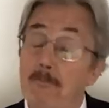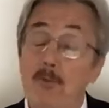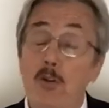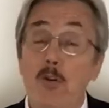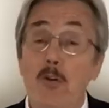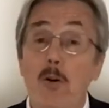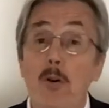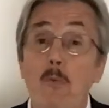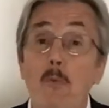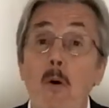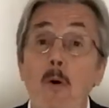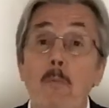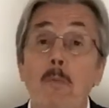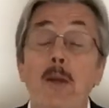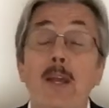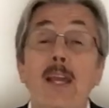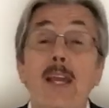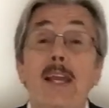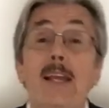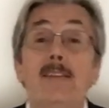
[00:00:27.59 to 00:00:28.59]
I'm sure it won't
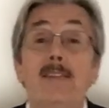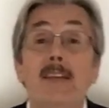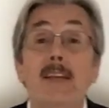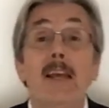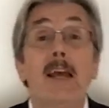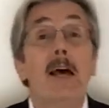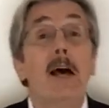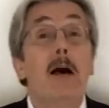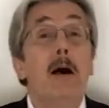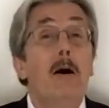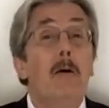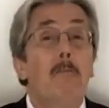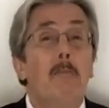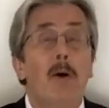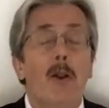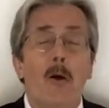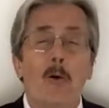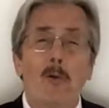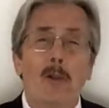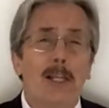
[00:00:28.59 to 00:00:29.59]
be easy,
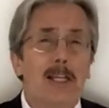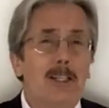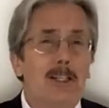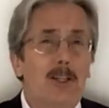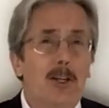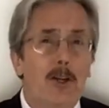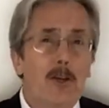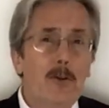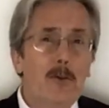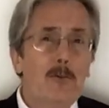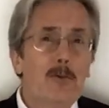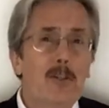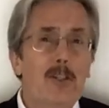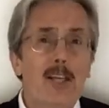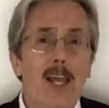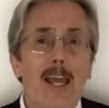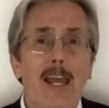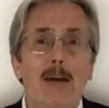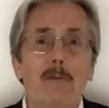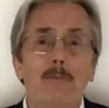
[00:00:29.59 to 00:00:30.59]
but only 2
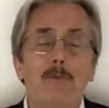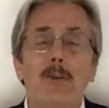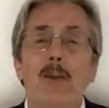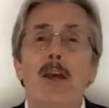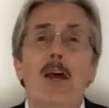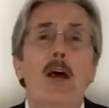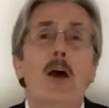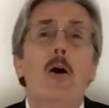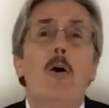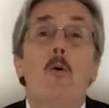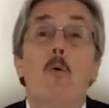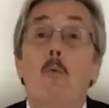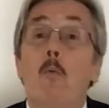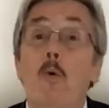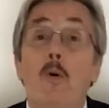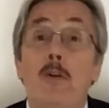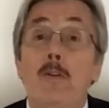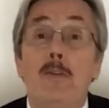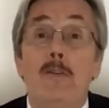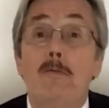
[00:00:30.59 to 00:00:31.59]
steps
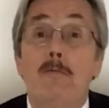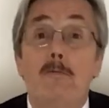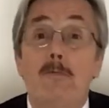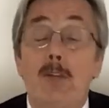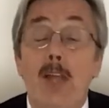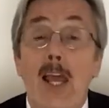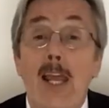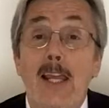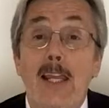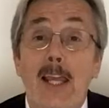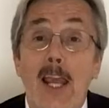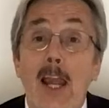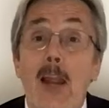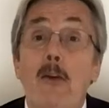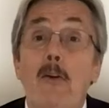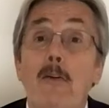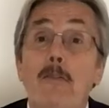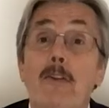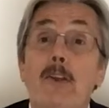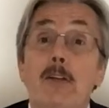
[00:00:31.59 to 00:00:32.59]
would take
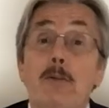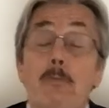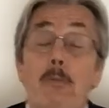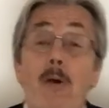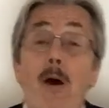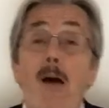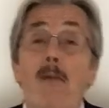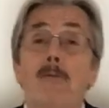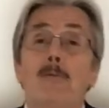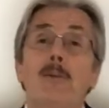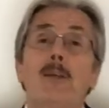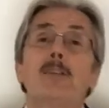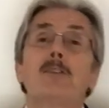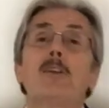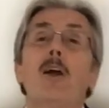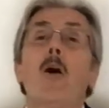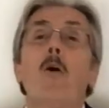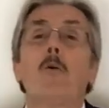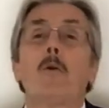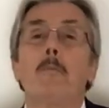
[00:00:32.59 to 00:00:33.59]
care of this problem. Let's
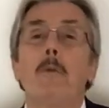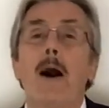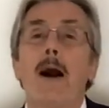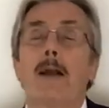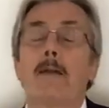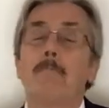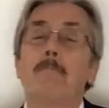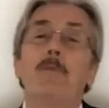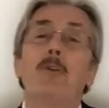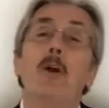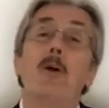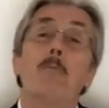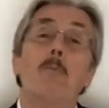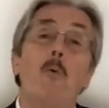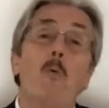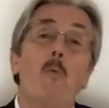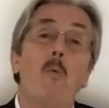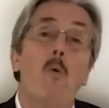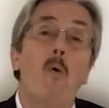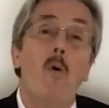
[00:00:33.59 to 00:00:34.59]
talk about them.
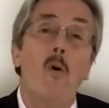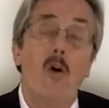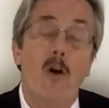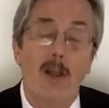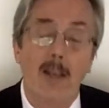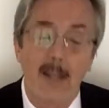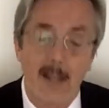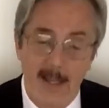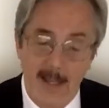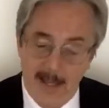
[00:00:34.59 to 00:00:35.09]
Number 1,